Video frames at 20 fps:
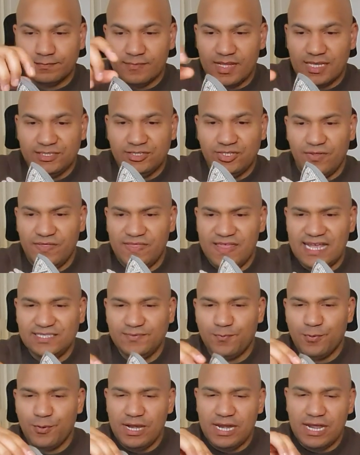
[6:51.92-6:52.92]
So that's
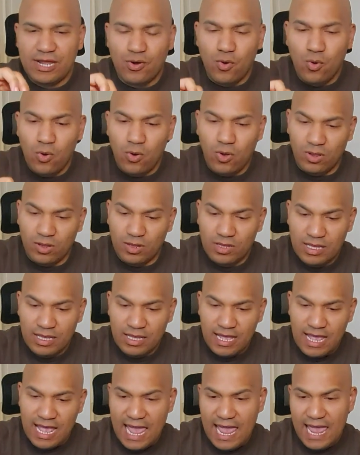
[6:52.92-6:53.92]
pretty cool.
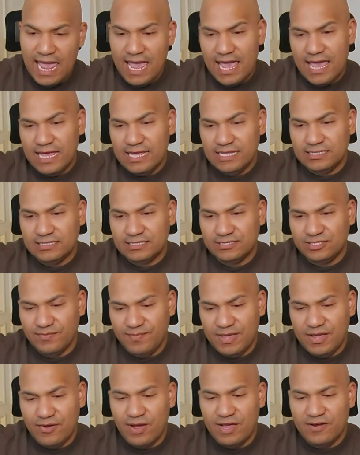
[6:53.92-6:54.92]
And to
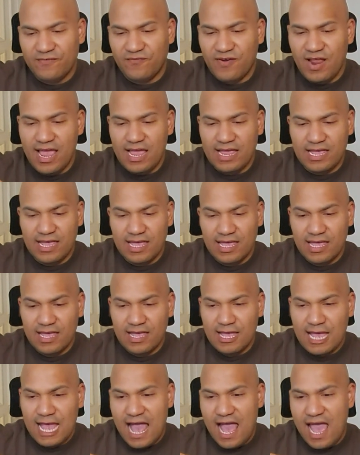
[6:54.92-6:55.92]
be quite frank,
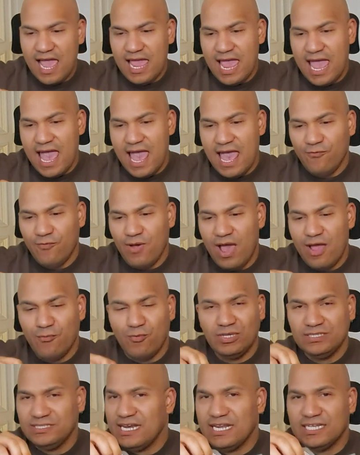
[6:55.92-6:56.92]
I
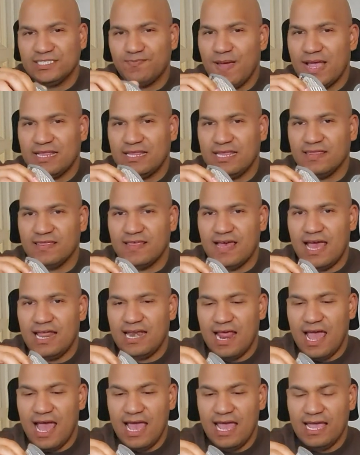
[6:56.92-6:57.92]
wasn't expecting
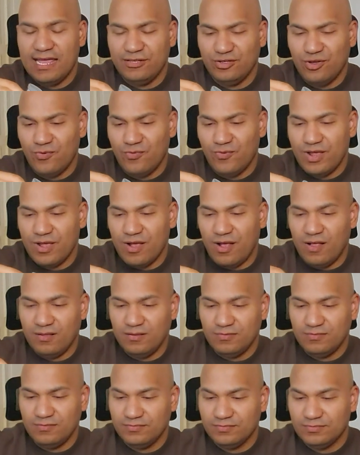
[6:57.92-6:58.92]
that. I don't
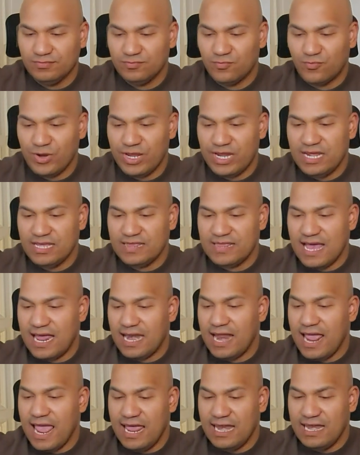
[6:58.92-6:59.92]
recall reading
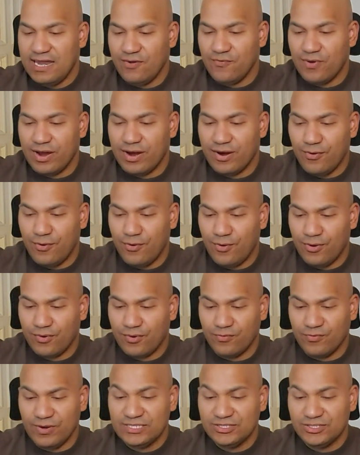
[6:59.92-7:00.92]
that anywhere or
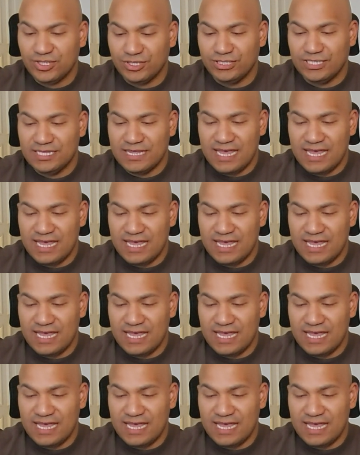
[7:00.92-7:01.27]
researching